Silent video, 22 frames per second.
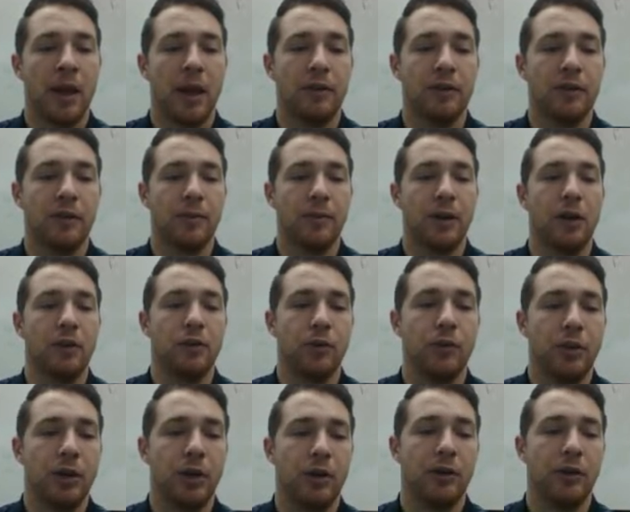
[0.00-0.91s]
And something
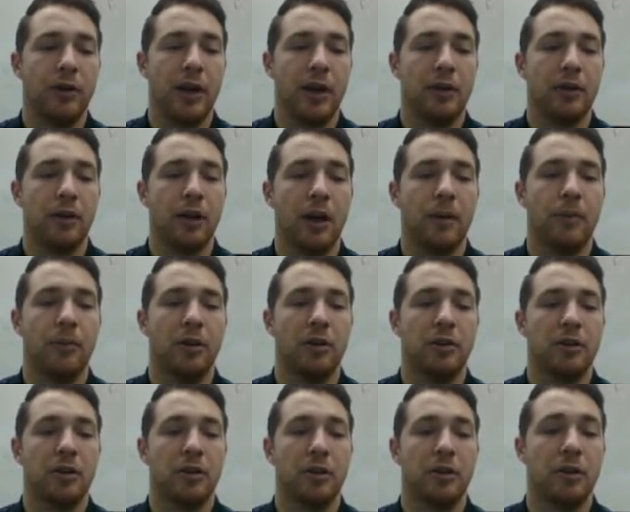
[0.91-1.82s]
else we know is that the
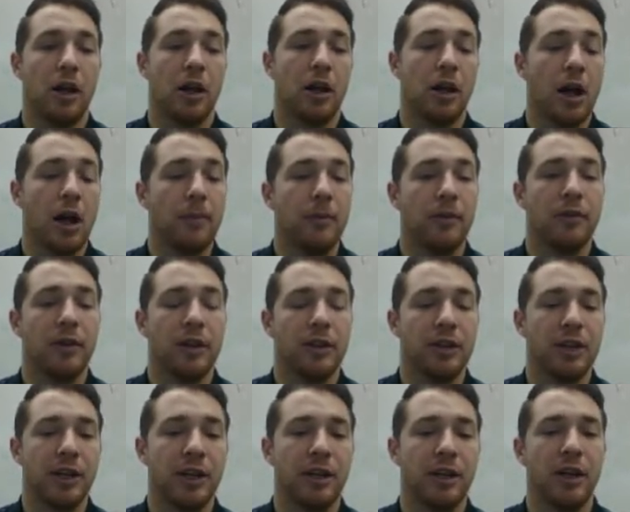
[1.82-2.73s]

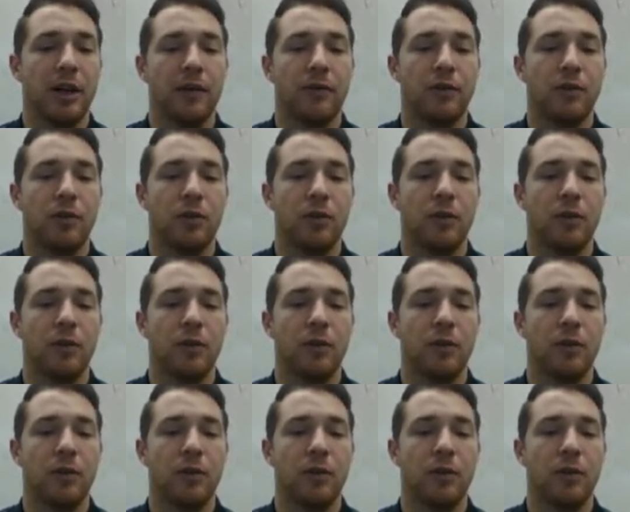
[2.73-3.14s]
composition of two